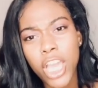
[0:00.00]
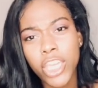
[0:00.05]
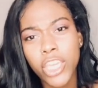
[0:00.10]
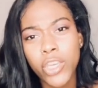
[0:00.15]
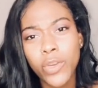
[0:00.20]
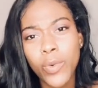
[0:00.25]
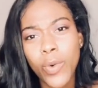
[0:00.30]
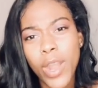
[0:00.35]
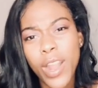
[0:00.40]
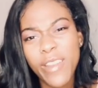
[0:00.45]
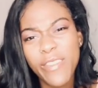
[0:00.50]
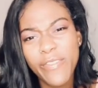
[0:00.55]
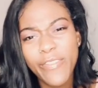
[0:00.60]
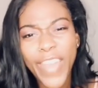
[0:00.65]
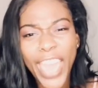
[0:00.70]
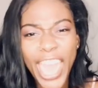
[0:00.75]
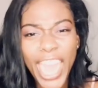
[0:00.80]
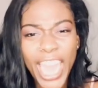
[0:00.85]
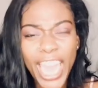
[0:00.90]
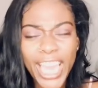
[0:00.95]
you are
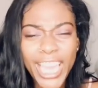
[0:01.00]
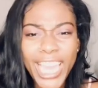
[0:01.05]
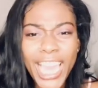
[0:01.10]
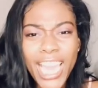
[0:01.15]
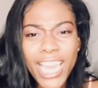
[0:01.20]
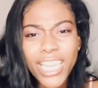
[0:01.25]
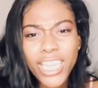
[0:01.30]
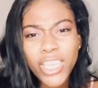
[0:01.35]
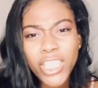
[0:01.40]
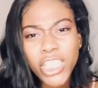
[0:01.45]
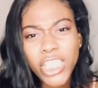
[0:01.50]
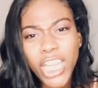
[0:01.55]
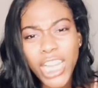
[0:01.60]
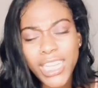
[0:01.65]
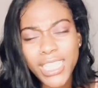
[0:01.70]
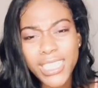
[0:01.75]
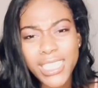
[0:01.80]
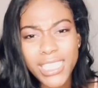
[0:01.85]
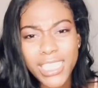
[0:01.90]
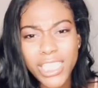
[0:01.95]
fake you
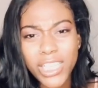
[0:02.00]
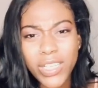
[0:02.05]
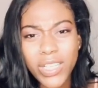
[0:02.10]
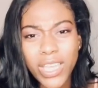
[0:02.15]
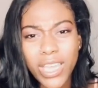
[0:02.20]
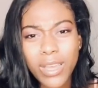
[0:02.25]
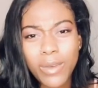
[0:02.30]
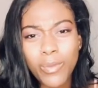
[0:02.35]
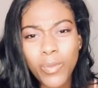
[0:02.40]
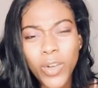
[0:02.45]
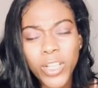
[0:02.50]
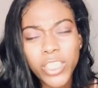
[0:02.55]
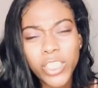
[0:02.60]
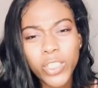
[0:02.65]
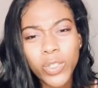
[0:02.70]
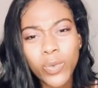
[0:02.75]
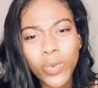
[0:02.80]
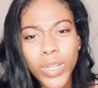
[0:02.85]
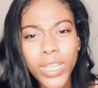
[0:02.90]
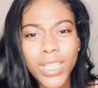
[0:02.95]
trying to steal him
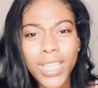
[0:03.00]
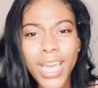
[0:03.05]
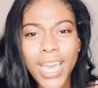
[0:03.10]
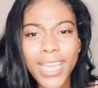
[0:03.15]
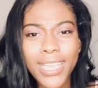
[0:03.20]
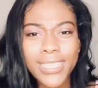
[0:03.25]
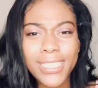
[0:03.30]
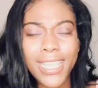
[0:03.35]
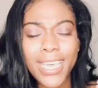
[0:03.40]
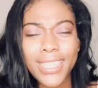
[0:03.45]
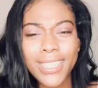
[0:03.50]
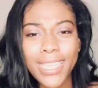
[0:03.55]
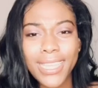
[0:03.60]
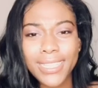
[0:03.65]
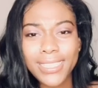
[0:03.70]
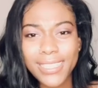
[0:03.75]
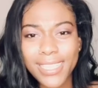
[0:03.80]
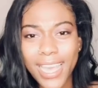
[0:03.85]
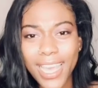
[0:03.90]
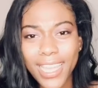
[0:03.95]
once you realize that
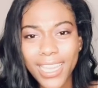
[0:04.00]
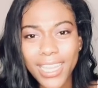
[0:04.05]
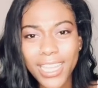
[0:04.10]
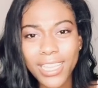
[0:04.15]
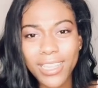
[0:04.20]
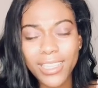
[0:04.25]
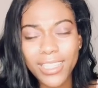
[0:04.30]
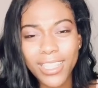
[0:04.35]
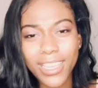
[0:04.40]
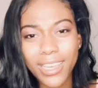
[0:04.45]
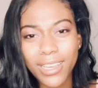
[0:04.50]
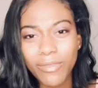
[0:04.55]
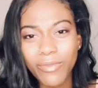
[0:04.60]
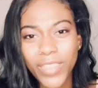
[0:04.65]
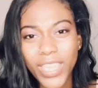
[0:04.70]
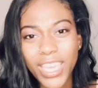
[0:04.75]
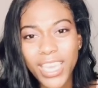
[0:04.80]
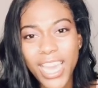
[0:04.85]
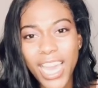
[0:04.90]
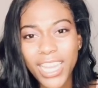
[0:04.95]
they signed him um
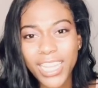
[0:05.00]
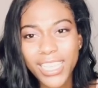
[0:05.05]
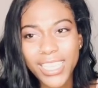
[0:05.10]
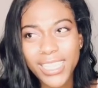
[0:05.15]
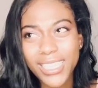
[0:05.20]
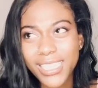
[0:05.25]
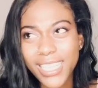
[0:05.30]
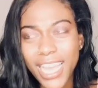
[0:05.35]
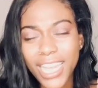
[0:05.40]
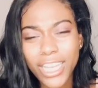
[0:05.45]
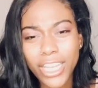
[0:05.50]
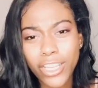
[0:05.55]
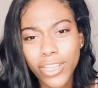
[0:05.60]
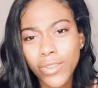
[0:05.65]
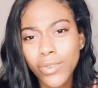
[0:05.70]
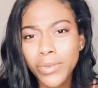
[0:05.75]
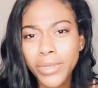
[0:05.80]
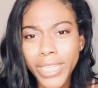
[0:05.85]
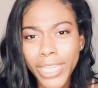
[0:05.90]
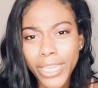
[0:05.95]
he got a, he signed a
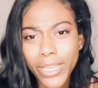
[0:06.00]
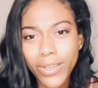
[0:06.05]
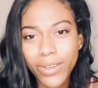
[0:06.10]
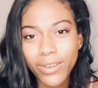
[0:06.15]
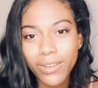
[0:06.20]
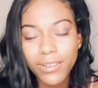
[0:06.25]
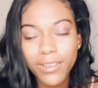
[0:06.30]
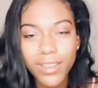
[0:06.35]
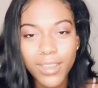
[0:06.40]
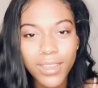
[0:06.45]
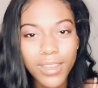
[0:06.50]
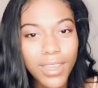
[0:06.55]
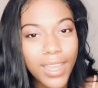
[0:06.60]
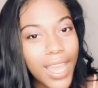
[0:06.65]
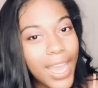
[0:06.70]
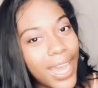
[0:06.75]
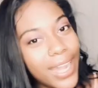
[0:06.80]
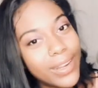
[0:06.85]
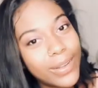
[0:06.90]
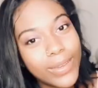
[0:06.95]
new deal
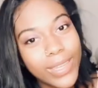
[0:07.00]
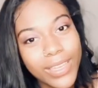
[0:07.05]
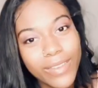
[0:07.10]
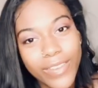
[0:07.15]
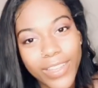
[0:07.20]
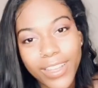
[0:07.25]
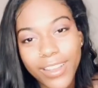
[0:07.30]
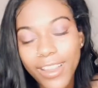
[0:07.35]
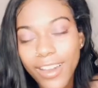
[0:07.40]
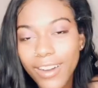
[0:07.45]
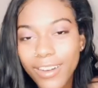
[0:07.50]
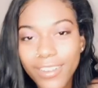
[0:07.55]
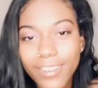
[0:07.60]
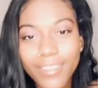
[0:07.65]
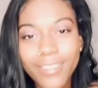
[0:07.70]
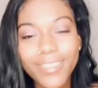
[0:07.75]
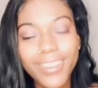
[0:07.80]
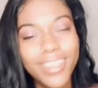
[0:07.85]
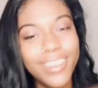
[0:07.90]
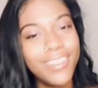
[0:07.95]
i don't even
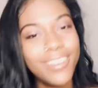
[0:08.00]
know